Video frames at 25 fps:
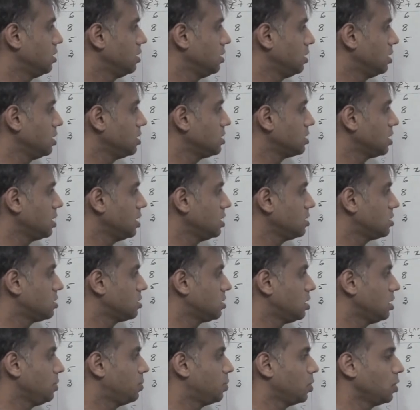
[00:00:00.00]
in this case
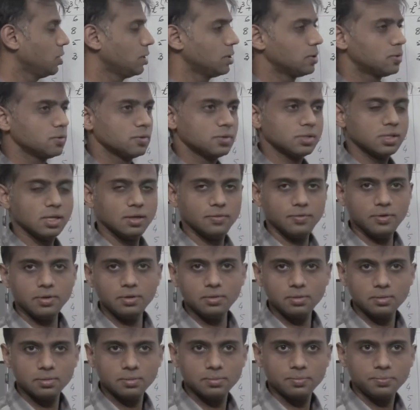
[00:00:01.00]

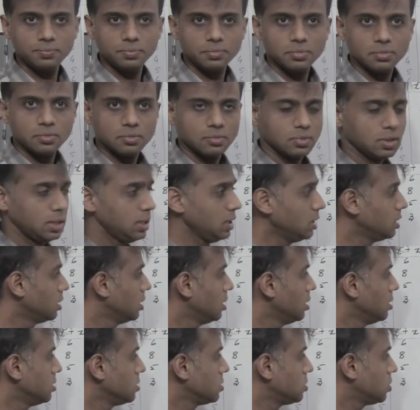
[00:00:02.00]
3.27. Right?
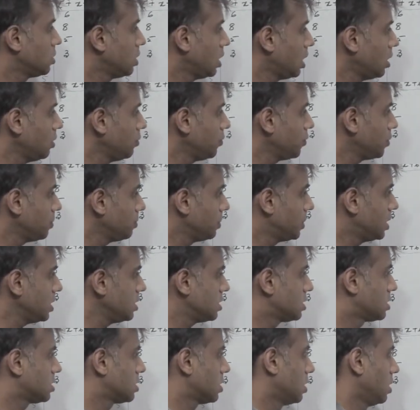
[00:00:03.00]
So now from
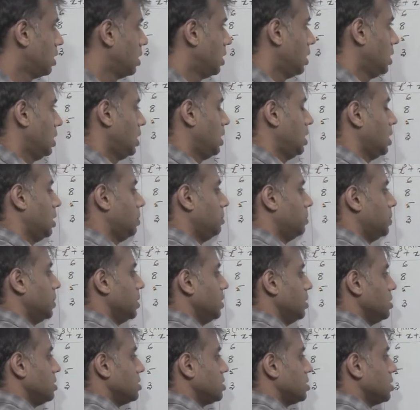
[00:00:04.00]
this
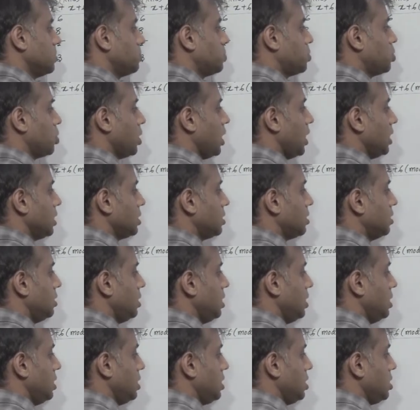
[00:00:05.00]
number subtract
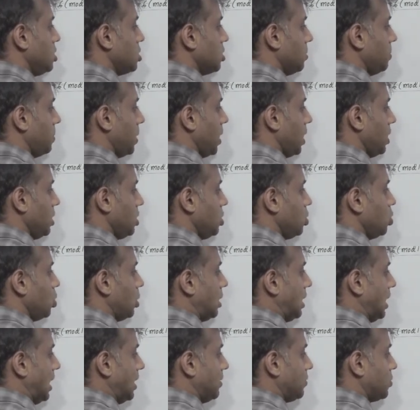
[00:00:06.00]
the integer part. You
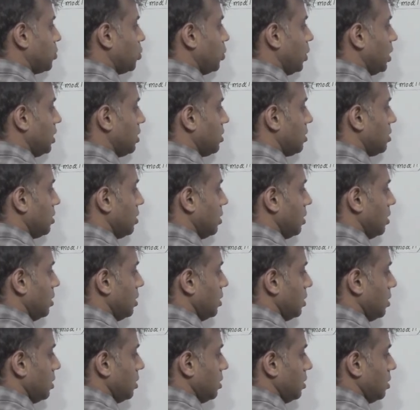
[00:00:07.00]
are left with
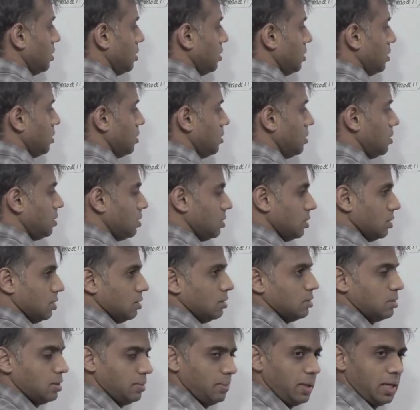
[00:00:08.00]

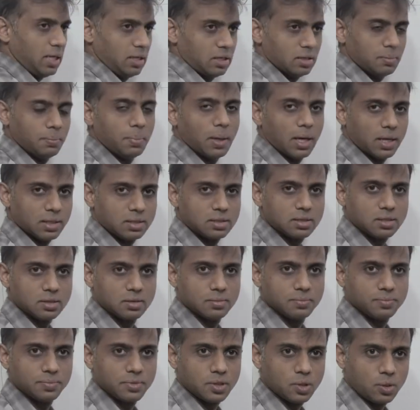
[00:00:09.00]
the remainder part
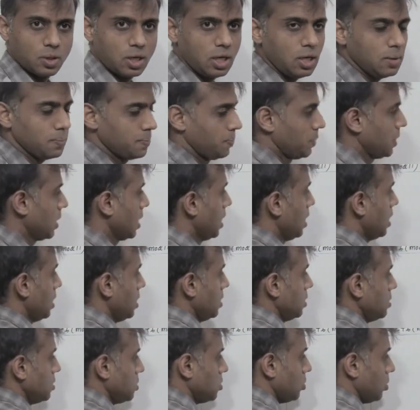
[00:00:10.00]
okay
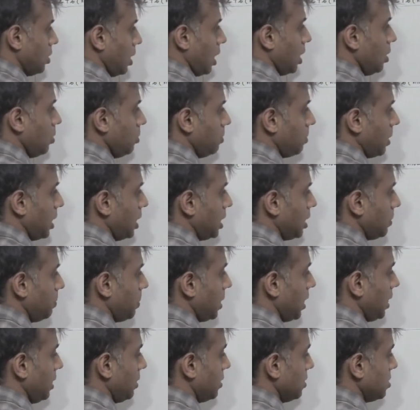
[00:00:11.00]
so now
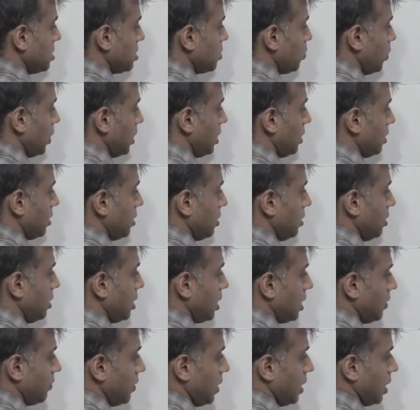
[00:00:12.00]
multiply this with the
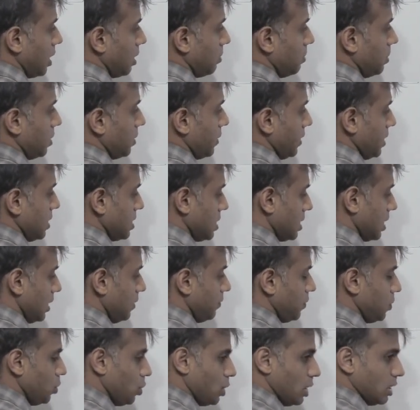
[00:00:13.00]
given number
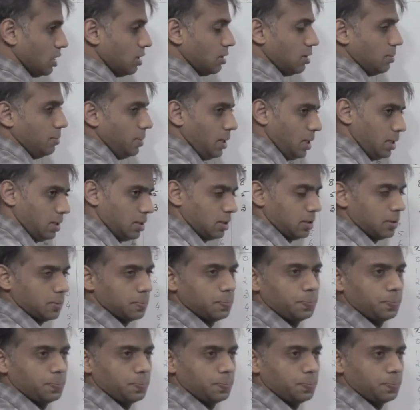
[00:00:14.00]
itself you get the remainder